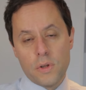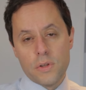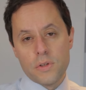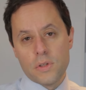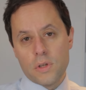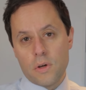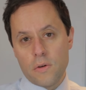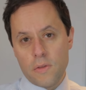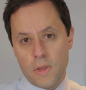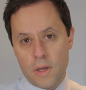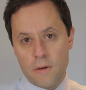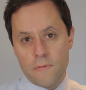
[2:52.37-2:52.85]
and
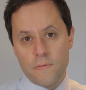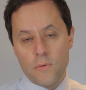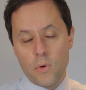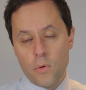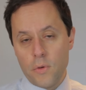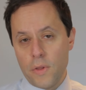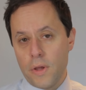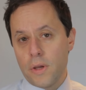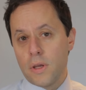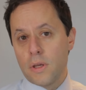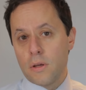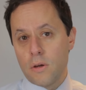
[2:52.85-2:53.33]
so
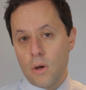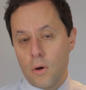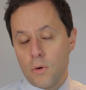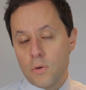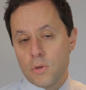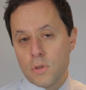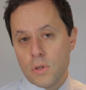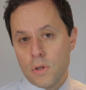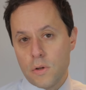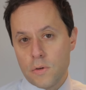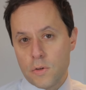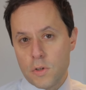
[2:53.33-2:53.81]
therefore they're
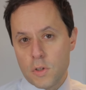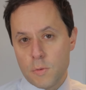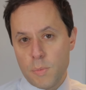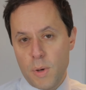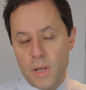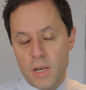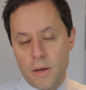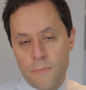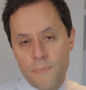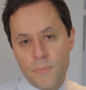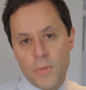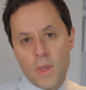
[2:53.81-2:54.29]
going to look to
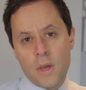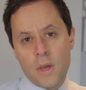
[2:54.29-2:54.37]
spend it.